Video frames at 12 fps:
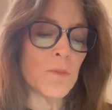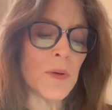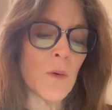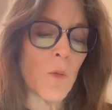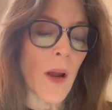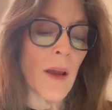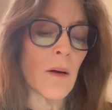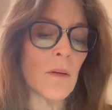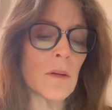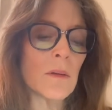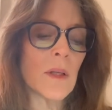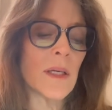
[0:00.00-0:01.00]

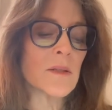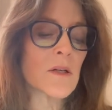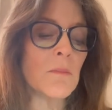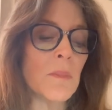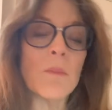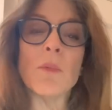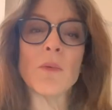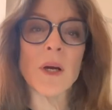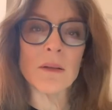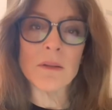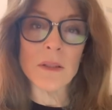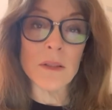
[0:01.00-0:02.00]
bewail and
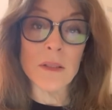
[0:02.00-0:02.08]
commemorate the